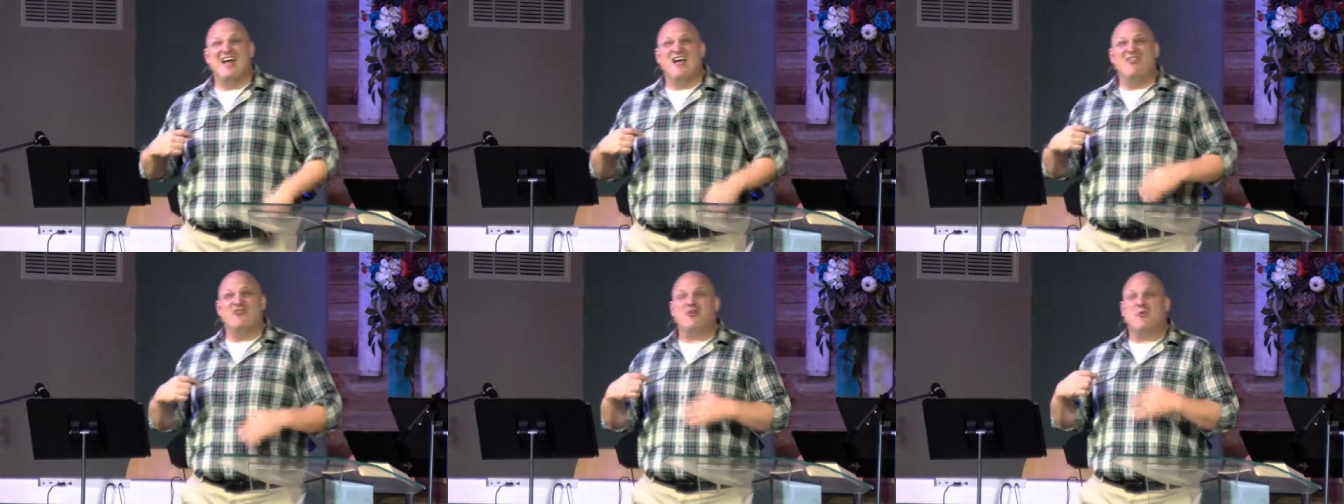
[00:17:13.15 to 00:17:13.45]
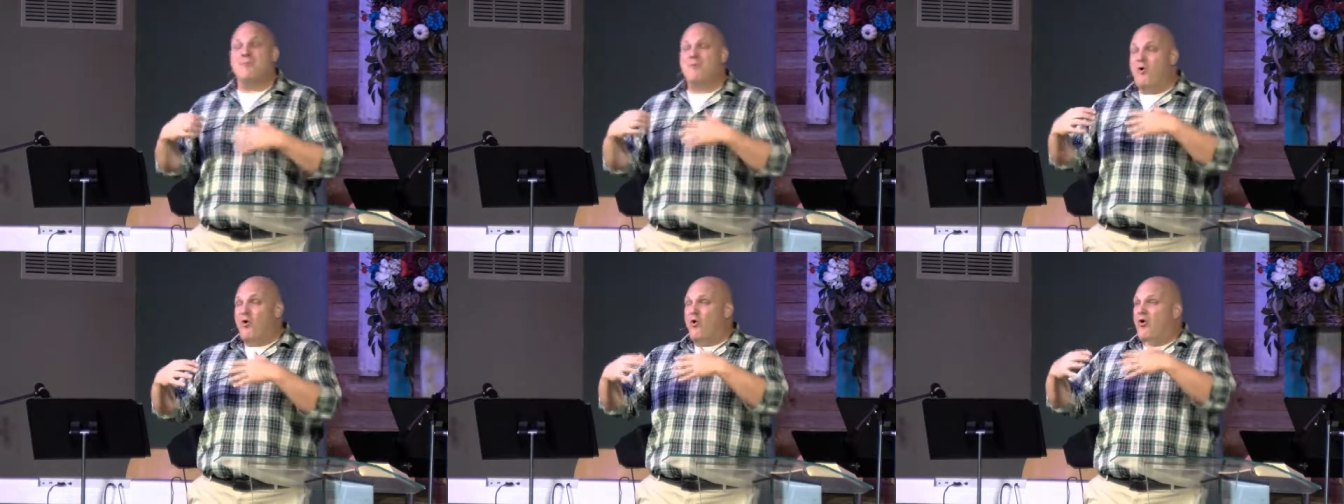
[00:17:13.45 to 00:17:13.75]
the
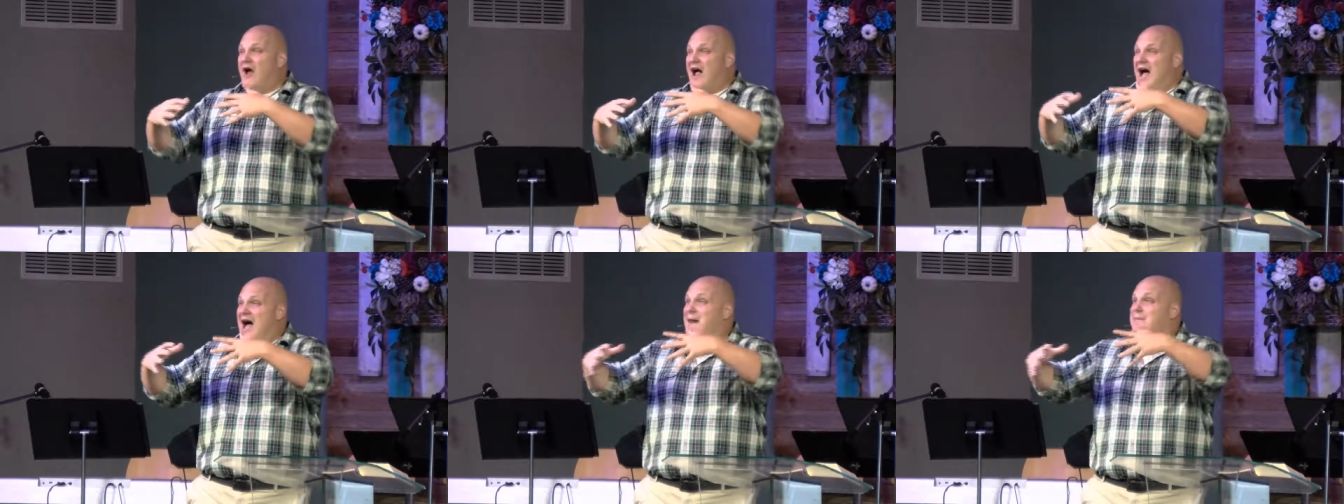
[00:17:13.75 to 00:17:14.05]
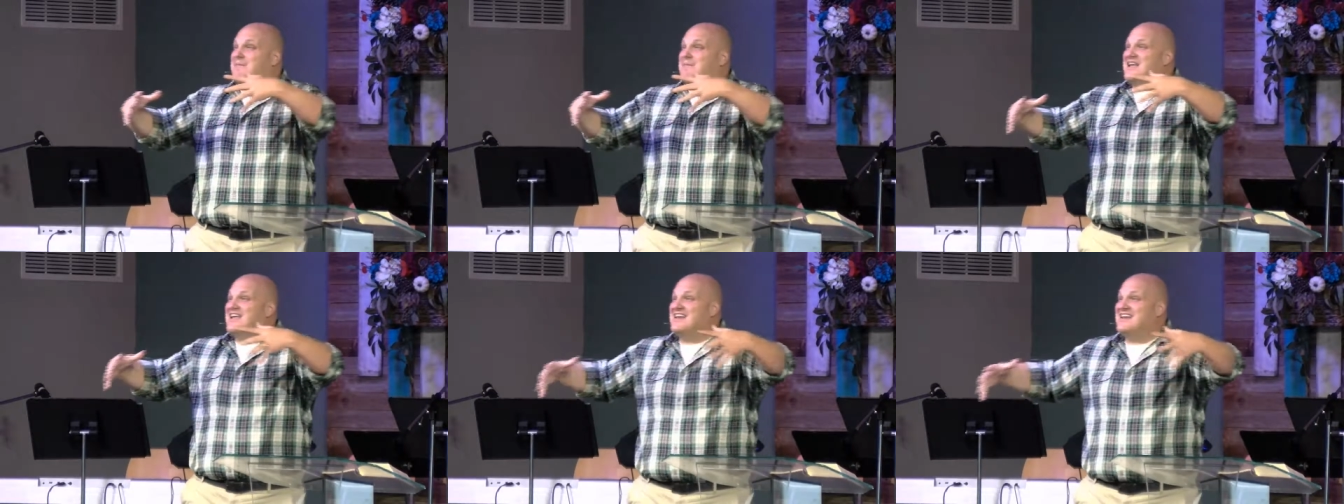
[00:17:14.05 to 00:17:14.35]
more I'm
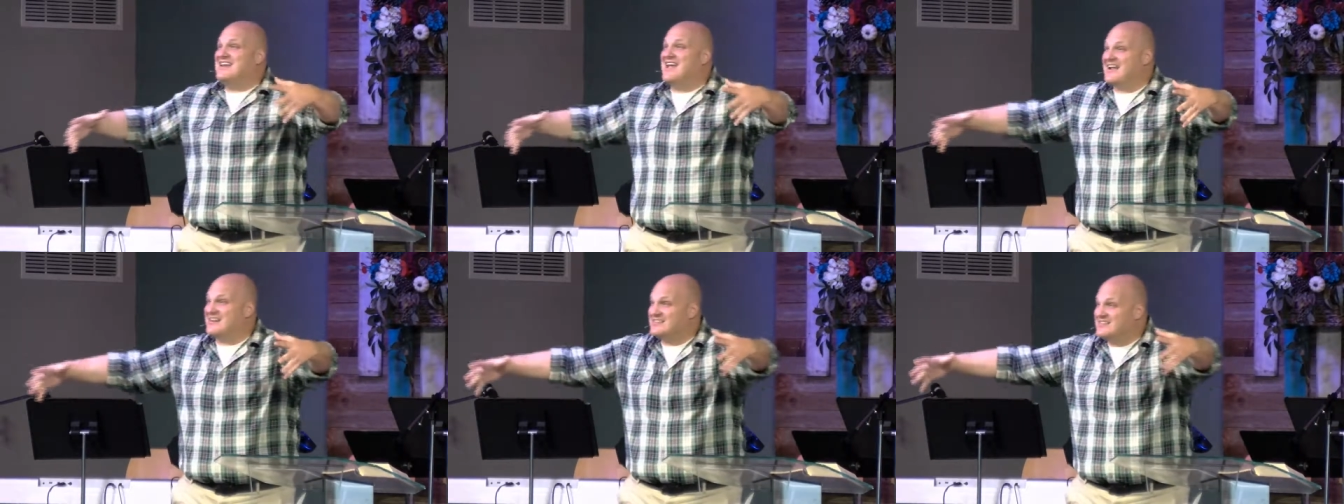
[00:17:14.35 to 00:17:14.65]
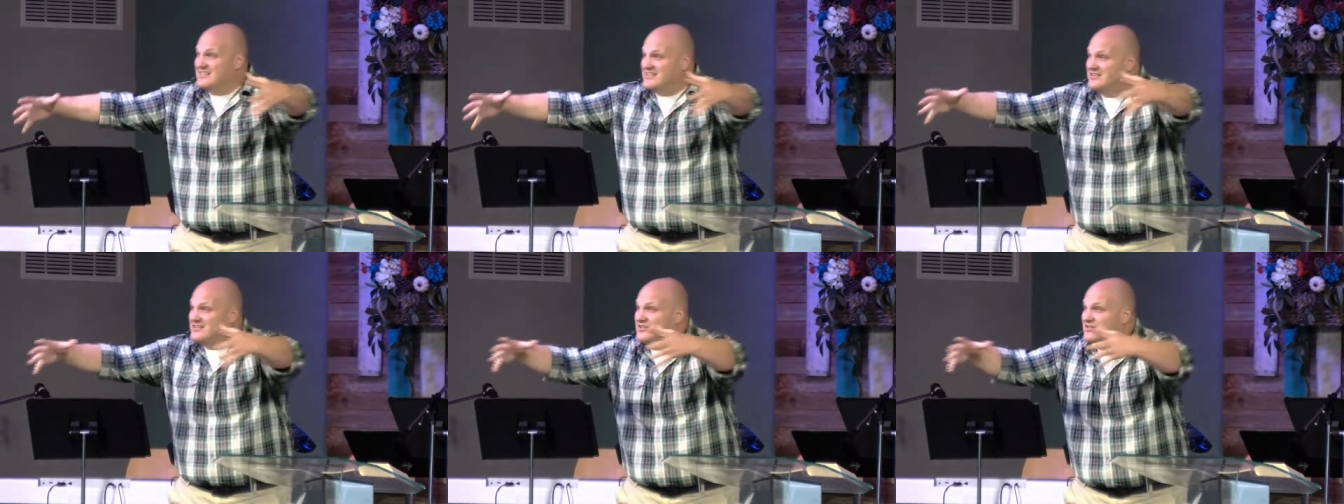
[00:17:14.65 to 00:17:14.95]

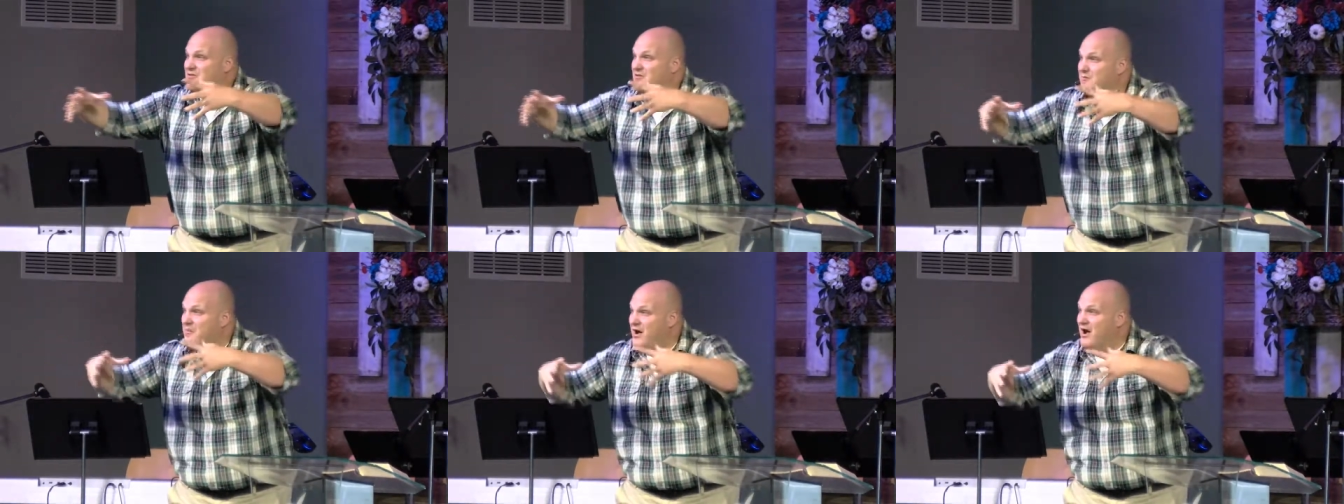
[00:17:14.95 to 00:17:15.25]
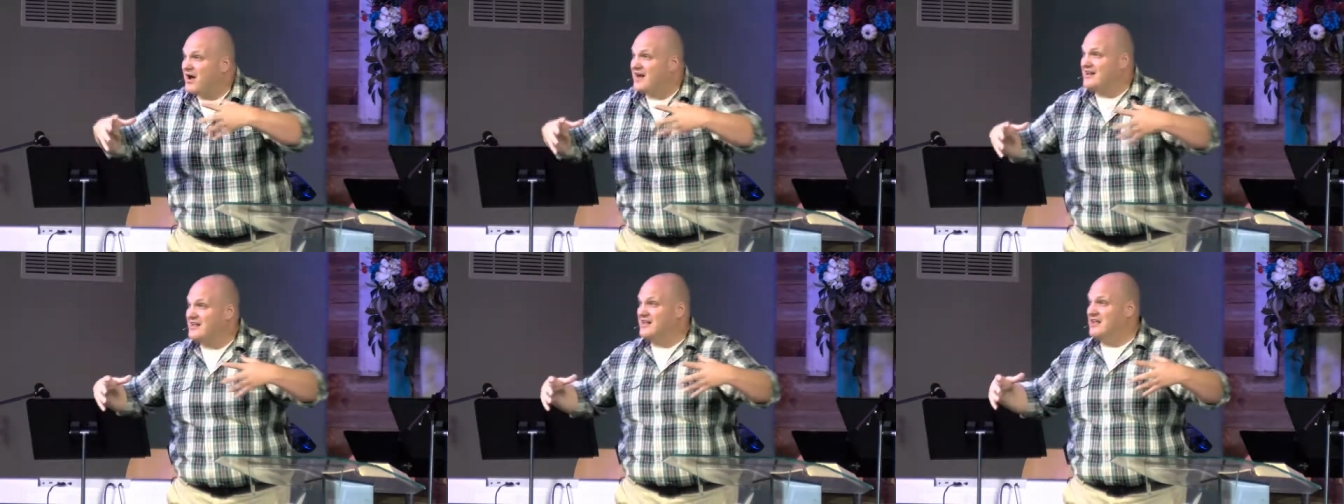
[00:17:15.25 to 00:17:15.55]
connected to the
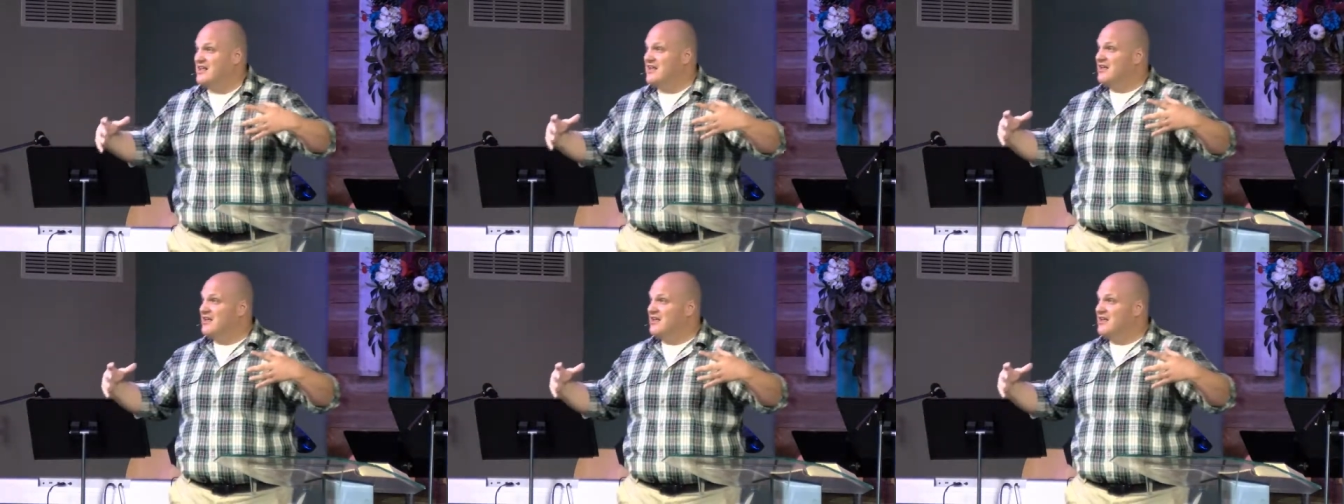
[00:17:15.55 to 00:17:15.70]
body,